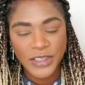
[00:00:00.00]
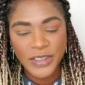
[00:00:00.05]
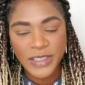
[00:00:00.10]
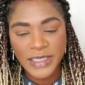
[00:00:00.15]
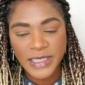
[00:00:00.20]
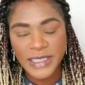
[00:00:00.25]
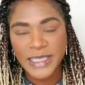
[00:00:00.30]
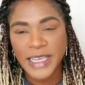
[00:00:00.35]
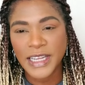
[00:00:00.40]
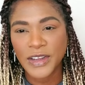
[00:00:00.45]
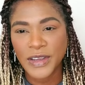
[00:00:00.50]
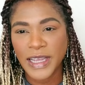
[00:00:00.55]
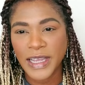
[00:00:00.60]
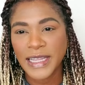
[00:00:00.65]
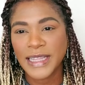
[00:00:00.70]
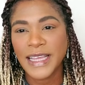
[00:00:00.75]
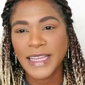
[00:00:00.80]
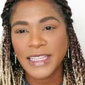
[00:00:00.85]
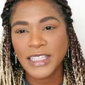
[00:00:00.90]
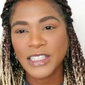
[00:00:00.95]
You sit and you
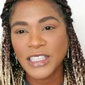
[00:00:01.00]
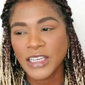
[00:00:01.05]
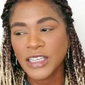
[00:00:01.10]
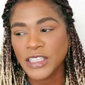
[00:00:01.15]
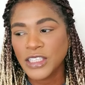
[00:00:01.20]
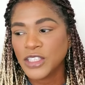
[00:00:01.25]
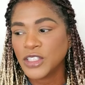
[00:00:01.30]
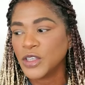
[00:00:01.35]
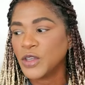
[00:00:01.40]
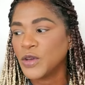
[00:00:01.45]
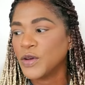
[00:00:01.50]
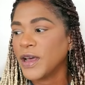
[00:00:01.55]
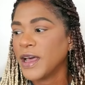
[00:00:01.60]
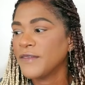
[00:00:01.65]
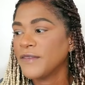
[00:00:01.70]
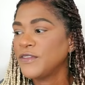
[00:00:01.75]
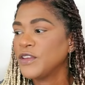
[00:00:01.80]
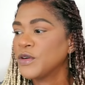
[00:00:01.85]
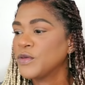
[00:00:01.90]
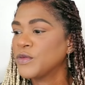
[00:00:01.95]
get that done, so you
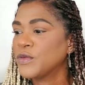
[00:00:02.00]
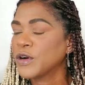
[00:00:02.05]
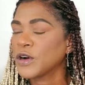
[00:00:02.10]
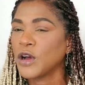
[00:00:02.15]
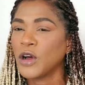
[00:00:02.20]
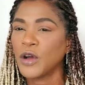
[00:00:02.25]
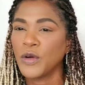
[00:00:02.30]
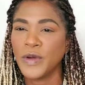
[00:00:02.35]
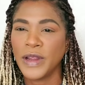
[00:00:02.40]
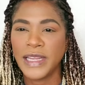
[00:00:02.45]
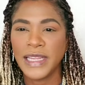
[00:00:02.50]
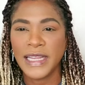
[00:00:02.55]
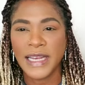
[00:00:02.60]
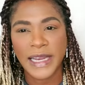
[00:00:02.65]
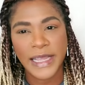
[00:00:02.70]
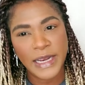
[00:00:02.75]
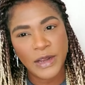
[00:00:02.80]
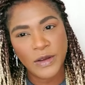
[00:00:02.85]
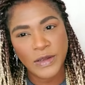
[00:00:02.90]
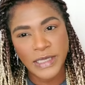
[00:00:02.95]
have your work already
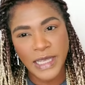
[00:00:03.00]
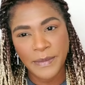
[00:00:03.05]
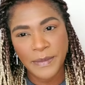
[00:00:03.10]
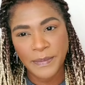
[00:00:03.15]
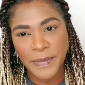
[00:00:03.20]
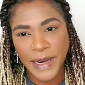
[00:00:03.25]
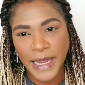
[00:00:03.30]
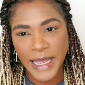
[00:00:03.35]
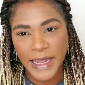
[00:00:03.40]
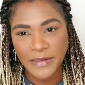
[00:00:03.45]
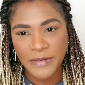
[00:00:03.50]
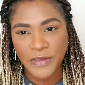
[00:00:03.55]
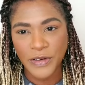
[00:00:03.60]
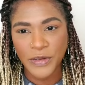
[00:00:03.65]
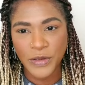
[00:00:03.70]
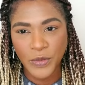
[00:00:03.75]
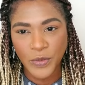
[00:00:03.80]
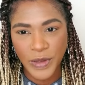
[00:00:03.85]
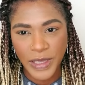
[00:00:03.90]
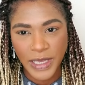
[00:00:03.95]
laid out and planned
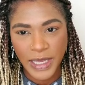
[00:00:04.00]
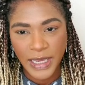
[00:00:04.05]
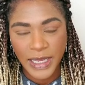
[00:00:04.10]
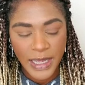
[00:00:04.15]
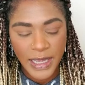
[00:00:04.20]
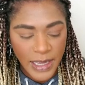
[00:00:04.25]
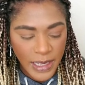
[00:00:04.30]
for the week.